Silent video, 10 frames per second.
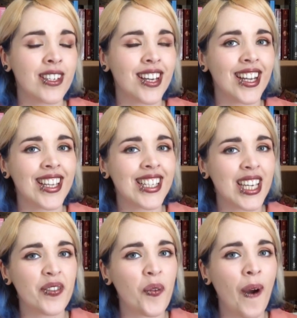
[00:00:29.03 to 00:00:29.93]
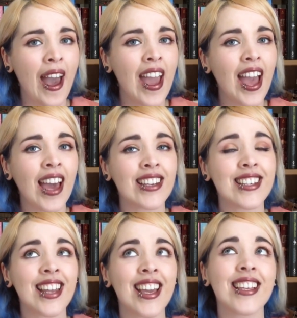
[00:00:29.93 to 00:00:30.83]
dying to give away and
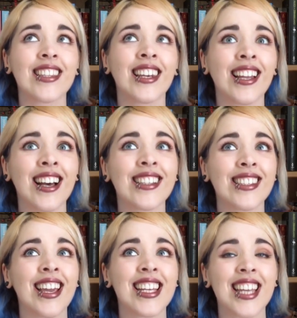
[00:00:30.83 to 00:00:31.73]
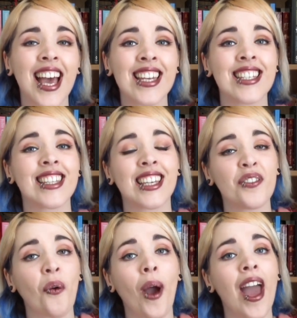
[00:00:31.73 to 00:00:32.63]
today is the last day to enter the
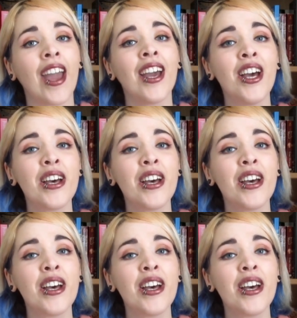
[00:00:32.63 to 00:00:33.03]
giveaway.